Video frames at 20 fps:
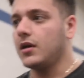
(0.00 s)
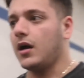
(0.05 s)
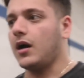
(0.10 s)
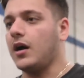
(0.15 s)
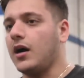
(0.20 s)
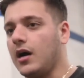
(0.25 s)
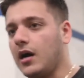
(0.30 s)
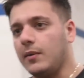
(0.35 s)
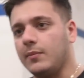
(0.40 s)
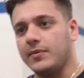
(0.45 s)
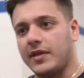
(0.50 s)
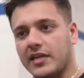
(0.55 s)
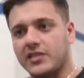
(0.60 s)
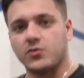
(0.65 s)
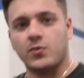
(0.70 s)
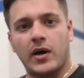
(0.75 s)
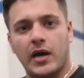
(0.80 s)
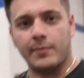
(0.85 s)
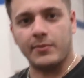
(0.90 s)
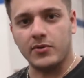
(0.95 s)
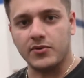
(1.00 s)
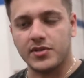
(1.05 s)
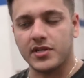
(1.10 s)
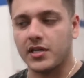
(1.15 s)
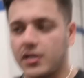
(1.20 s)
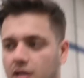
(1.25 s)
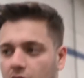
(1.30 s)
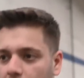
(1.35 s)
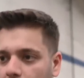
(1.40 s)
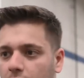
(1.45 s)
That's why I'm using
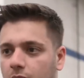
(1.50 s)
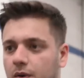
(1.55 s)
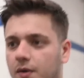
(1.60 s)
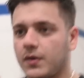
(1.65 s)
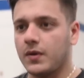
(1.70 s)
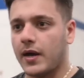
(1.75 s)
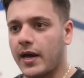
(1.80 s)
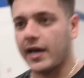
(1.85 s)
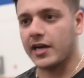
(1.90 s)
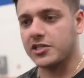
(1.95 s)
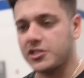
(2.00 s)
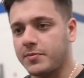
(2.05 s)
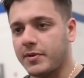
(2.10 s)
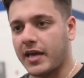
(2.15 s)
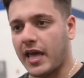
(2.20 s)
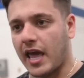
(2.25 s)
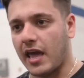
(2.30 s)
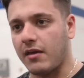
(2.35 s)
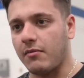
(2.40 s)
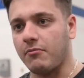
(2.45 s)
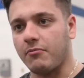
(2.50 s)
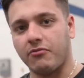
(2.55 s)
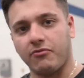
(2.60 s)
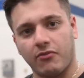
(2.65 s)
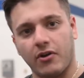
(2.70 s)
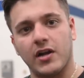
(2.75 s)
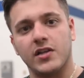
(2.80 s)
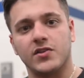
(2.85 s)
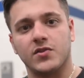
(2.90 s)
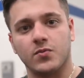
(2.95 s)
it. No, I actually became
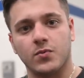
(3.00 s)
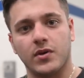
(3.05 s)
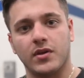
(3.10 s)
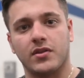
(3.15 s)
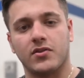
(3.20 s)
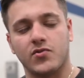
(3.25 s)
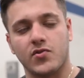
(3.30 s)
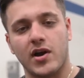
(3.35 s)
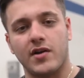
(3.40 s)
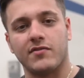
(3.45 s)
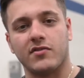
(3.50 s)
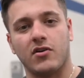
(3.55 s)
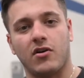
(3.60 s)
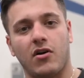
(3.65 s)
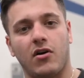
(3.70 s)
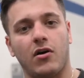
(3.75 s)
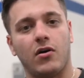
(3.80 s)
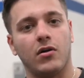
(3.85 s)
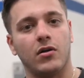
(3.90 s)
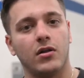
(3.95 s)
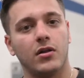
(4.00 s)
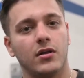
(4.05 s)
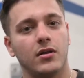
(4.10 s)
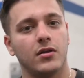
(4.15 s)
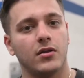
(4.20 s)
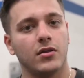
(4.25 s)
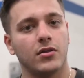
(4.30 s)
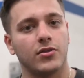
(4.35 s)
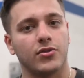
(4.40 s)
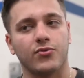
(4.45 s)
friends with Trevor Hall
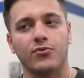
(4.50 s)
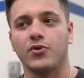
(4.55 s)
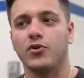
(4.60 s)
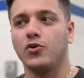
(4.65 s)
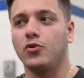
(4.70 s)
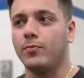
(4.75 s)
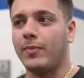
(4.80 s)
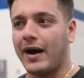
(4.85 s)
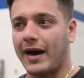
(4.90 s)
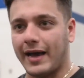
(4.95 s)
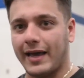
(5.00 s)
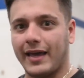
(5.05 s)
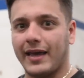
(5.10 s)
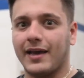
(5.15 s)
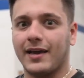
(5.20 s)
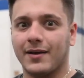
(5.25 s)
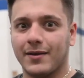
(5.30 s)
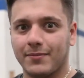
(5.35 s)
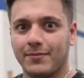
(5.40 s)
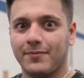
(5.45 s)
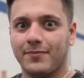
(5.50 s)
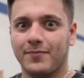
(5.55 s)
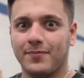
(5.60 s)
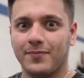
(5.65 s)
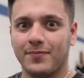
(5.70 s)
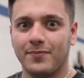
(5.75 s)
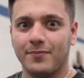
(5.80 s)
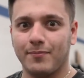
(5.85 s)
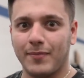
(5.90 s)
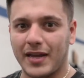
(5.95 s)
through buying
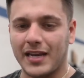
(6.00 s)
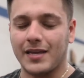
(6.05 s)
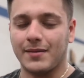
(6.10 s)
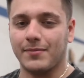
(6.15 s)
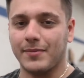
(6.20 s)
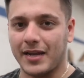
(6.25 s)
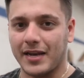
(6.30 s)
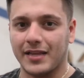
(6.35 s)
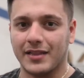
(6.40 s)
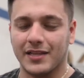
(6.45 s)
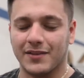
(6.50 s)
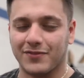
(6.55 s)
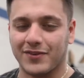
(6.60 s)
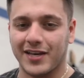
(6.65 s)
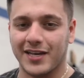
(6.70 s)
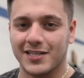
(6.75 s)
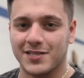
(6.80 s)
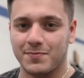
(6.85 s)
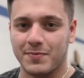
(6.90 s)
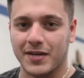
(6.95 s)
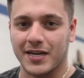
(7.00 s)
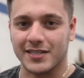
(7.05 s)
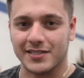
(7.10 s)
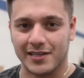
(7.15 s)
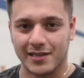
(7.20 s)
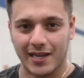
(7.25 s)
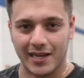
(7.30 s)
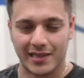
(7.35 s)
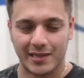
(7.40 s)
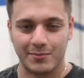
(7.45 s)
many, many lift kits because
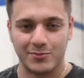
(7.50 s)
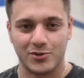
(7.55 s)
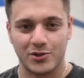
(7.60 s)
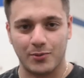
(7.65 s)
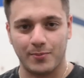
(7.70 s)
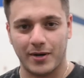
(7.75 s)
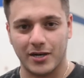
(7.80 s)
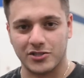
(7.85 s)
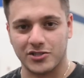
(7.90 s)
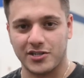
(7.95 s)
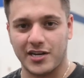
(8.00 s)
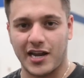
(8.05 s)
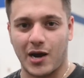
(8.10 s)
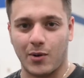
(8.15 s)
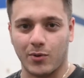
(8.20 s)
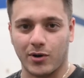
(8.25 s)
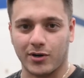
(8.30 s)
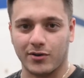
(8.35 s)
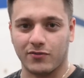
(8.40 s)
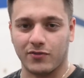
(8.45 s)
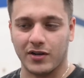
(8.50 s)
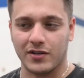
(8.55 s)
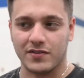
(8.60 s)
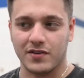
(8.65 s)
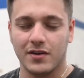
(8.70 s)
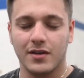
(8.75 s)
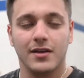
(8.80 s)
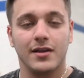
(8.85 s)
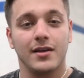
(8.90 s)
I like them so much, and now we're good friends.